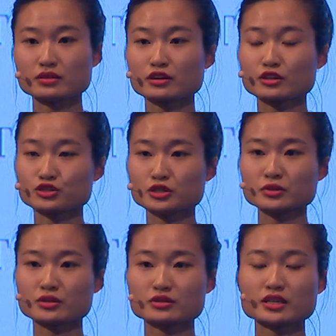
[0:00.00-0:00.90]
with our
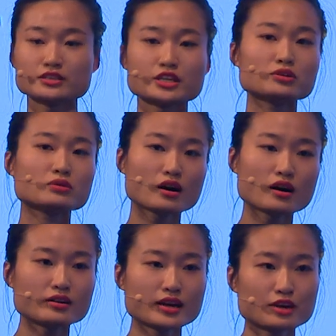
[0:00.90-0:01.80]
contributors continue
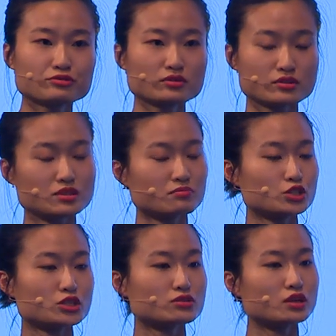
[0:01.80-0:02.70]
on after the
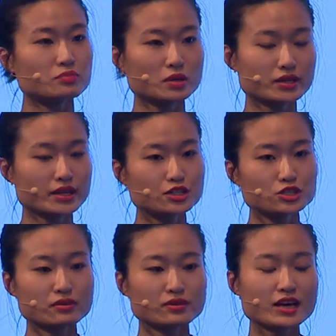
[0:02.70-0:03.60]
submission to our
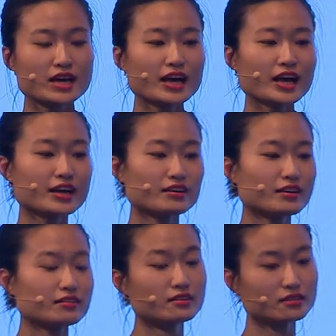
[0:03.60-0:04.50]
publication.
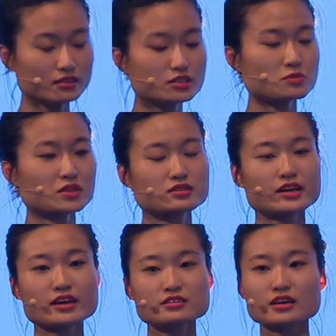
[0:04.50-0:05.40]
And in Elizabeth's
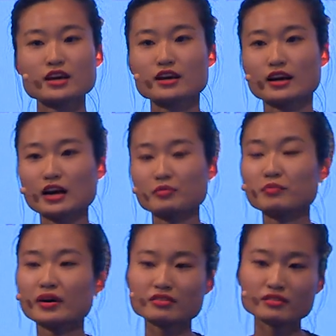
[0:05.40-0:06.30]
case, um,
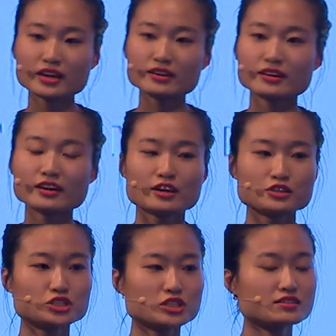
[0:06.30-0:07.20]
a month later,
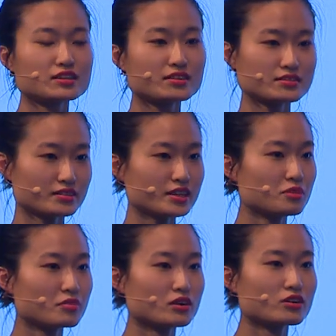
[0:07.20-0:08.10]
she sent us an
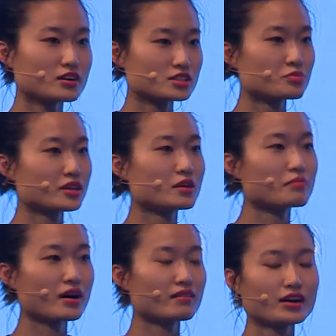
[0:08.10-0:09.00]
email gossiping
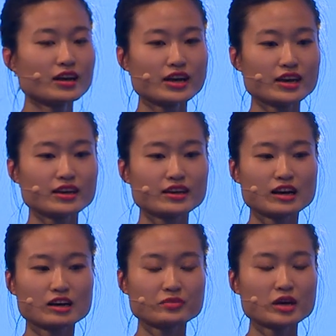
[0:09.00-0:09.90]
about a
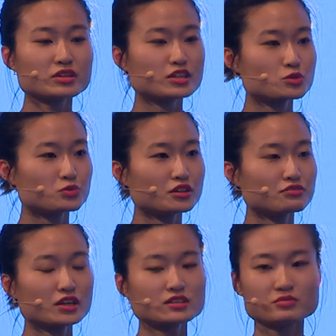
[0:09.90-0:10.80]
um, amicus
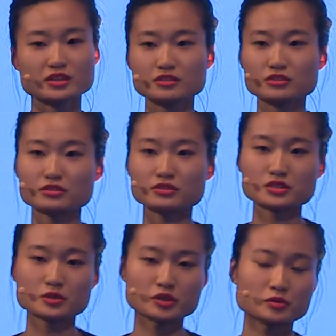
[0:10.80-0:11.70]
brief submitted to the
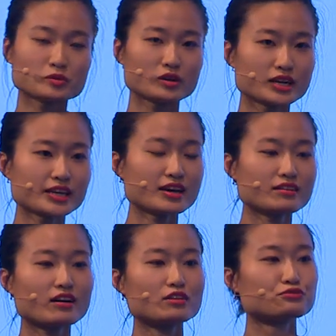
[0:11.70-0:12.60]
U.S. Supreme Court,
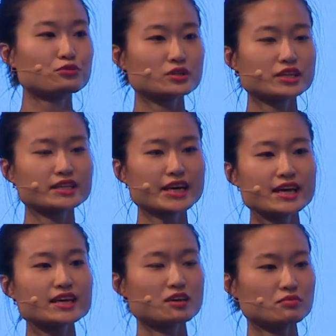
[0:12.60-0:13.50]
again, on 40
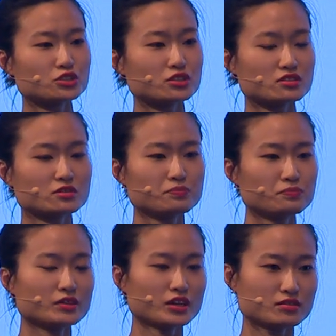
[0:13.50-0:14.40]
cake images
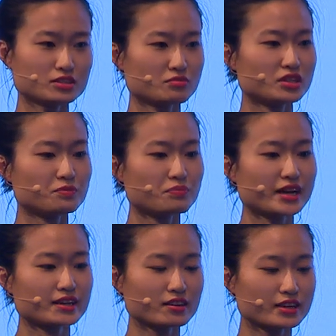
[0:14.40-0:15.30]
uh, submitted
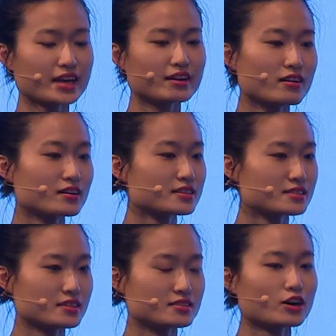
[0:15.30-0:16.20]
by cake
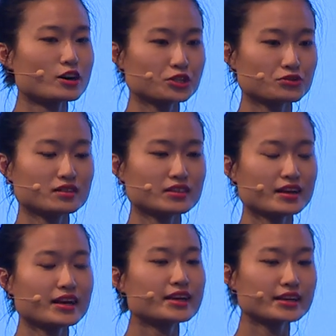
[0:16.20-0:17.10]
artisans, arguing
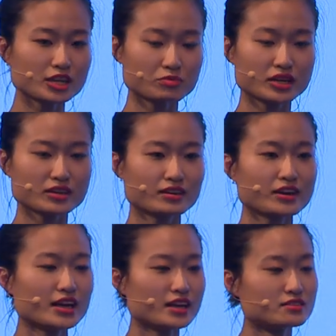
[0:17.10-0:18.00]
that cake making
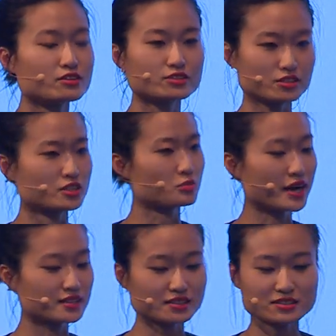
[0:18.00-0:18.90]
is an artistic
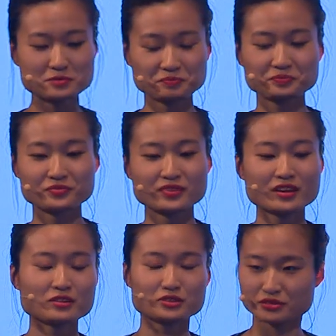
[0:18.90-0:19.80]
practice.
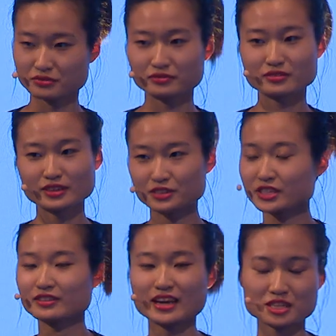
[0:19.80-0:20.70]
Which is,
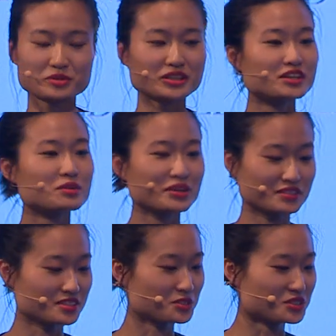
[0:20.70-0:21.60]
you can ask me later
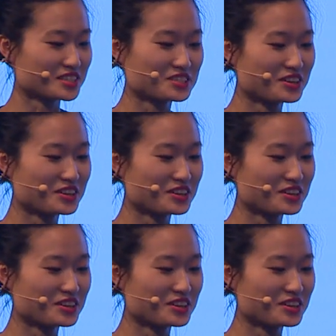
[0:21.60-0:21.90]
about this interesting